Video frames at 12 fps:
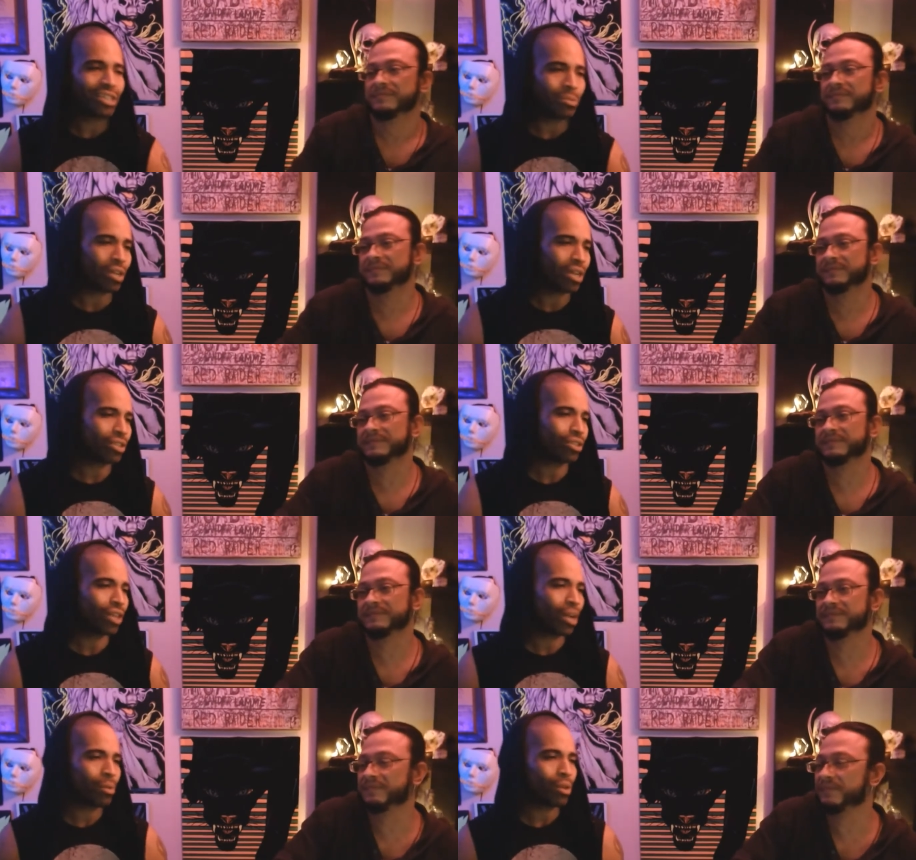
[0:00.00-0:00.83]
Speaker 1: because,
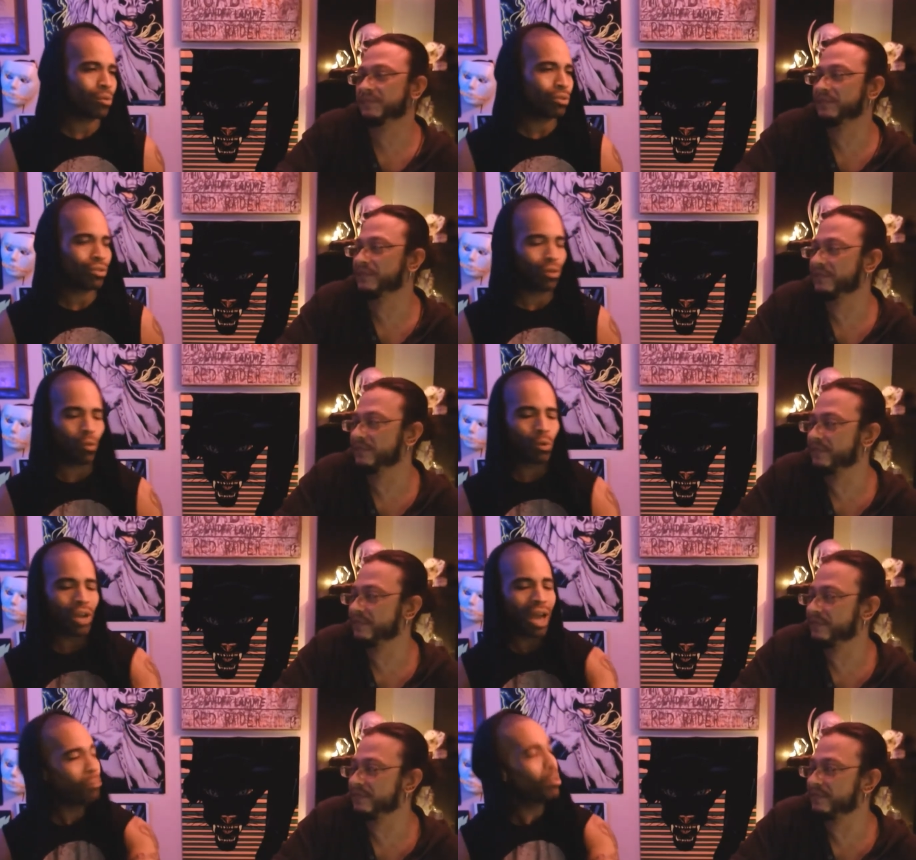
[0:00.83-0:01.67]
you know, I mean, you know, we're
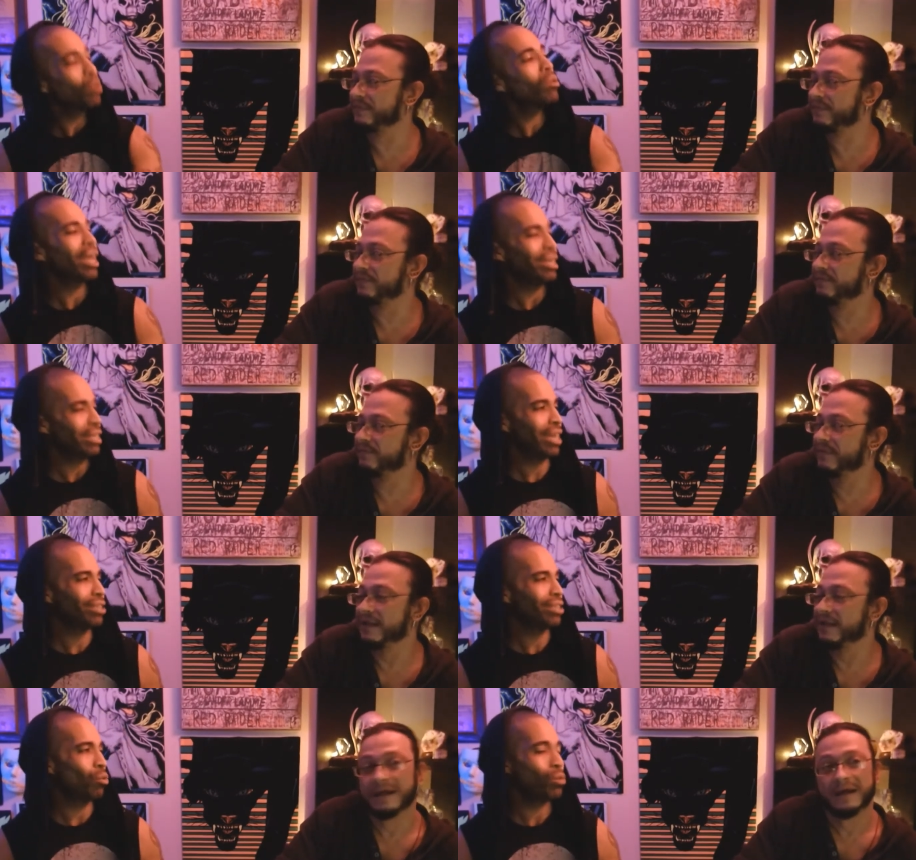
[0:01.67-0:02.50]
not built like
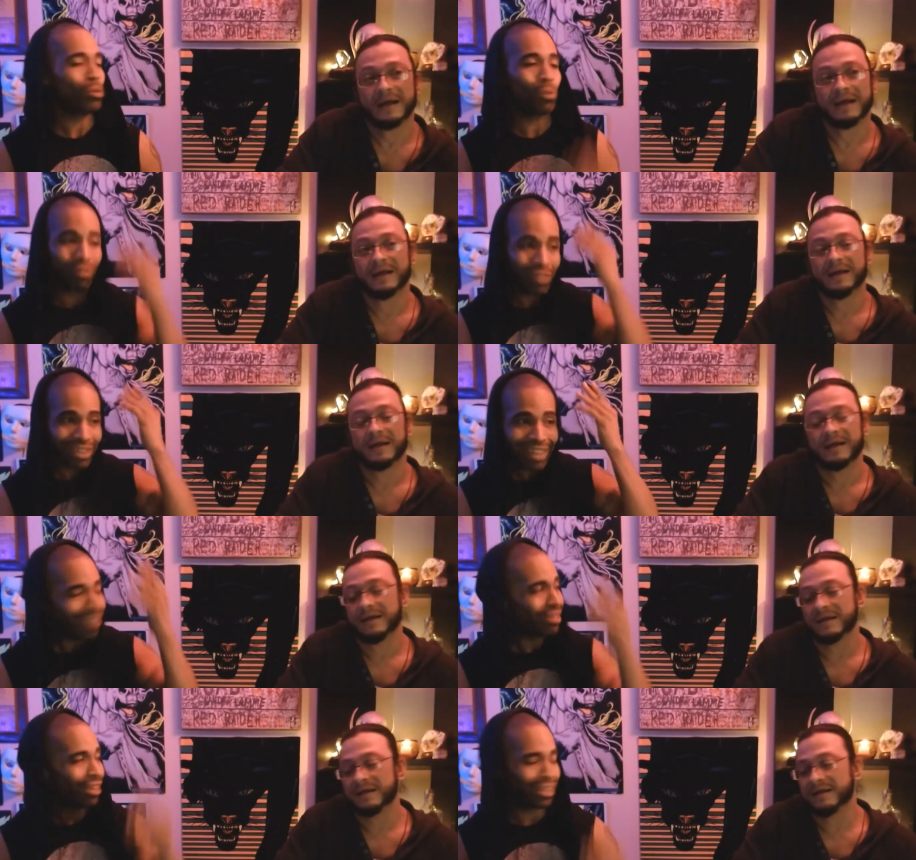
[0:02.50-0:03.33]
that. So we wouldn't even
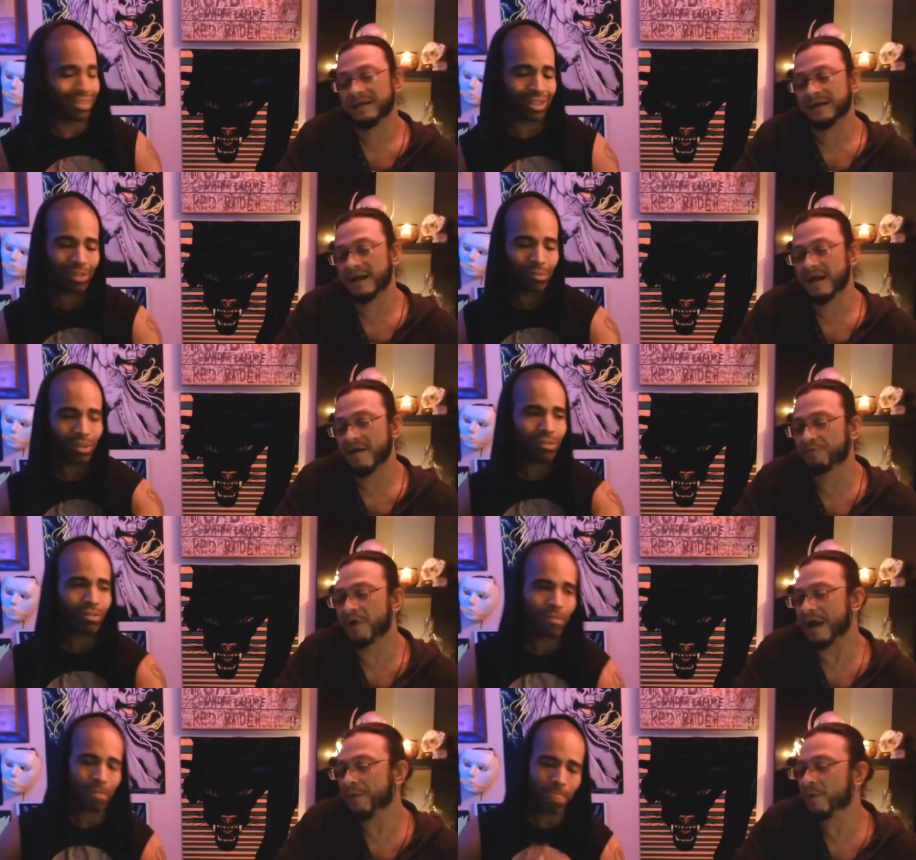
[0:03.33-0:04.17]
Speaker 2: think like that.
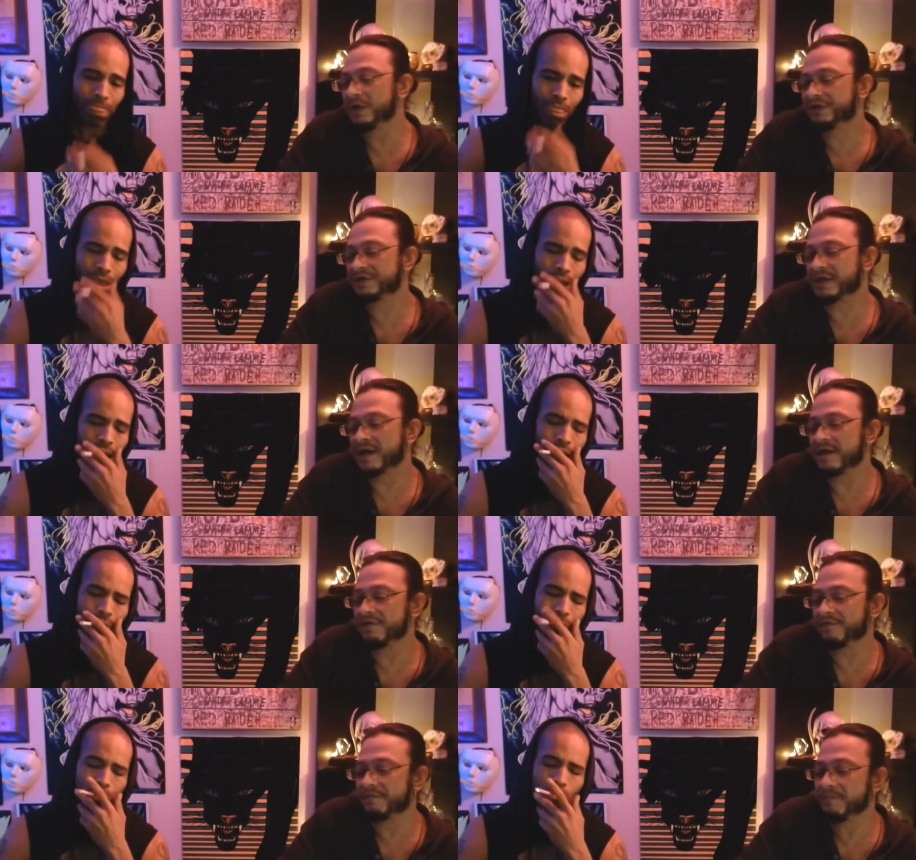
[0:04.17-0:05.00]
Right, which is
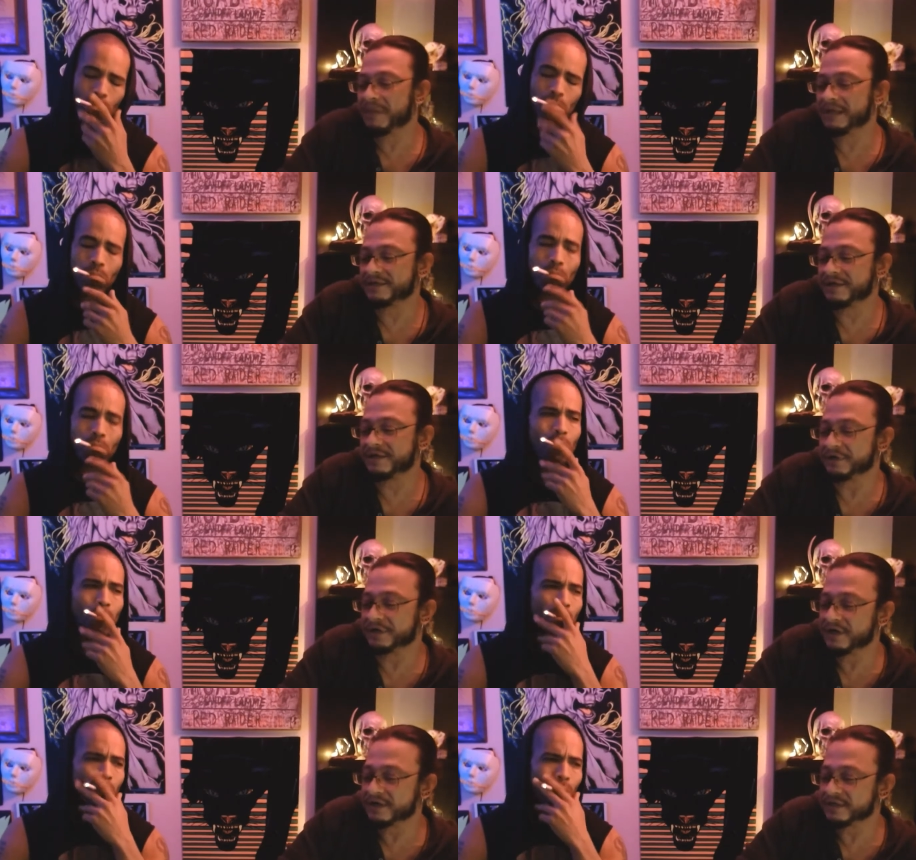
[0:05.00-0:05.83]
kind of makes it a
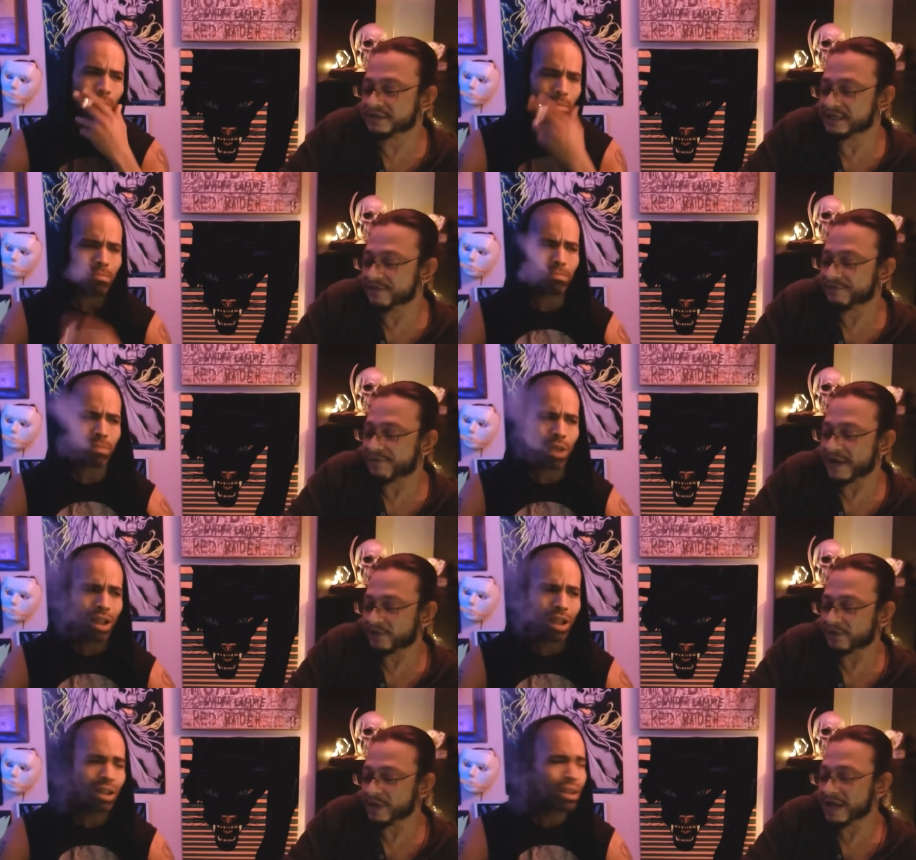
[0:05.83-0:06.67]
redundancy the
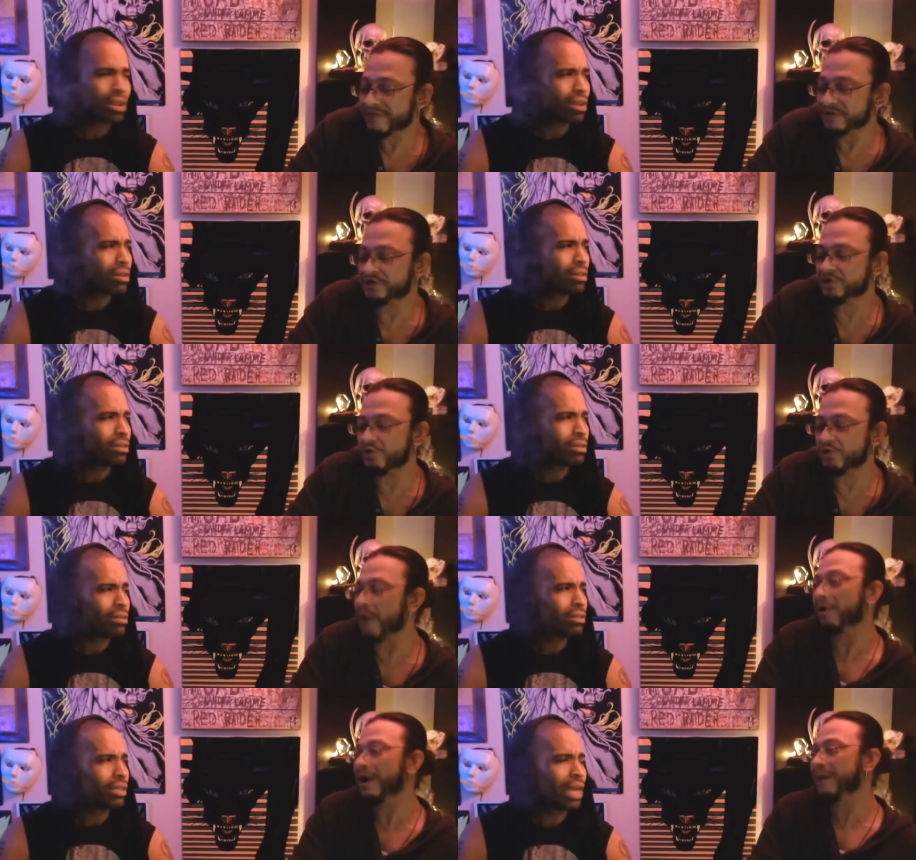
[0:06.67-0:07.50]
fact that we have a two
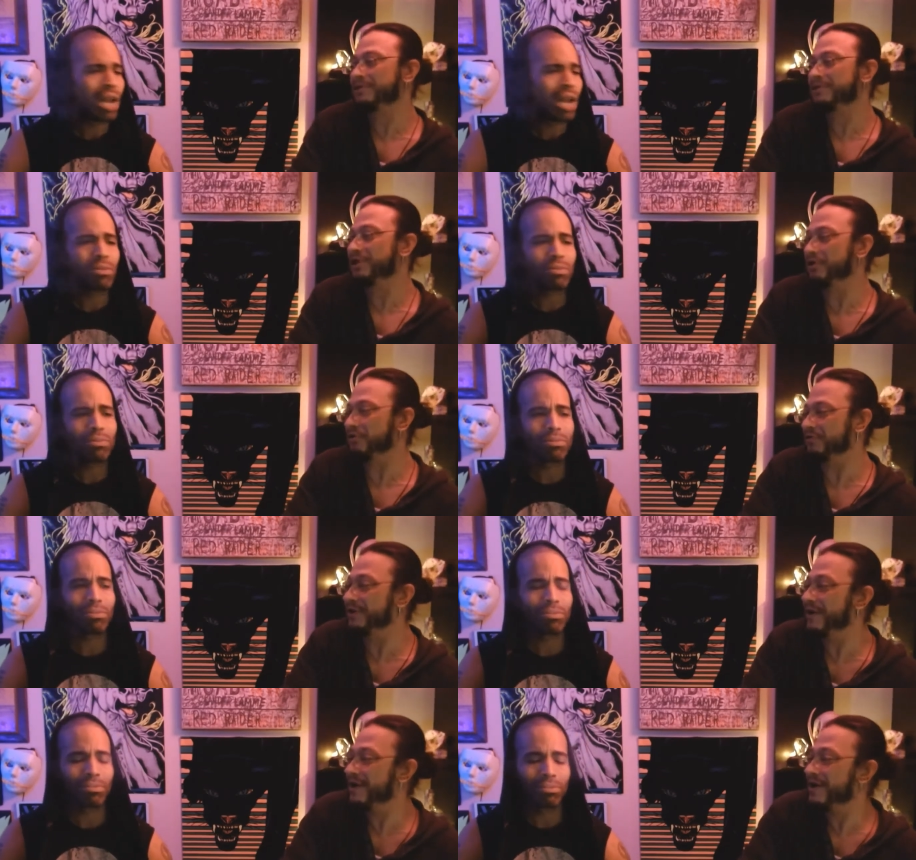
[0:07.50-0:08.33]
hour episode
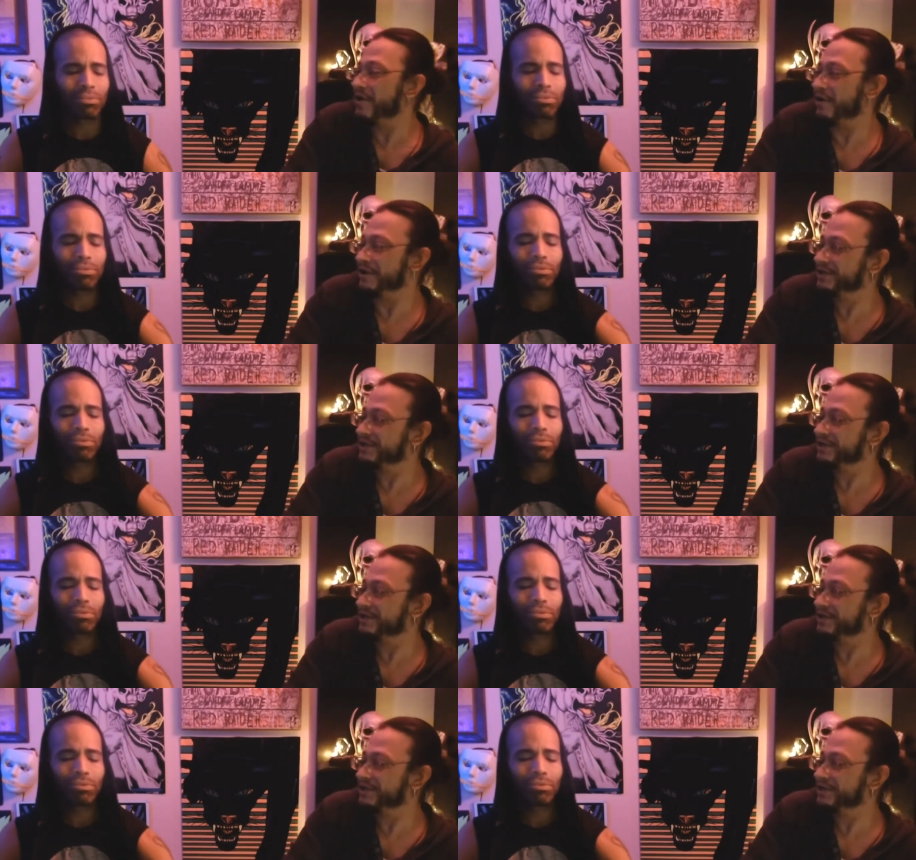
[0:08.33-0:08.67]
on a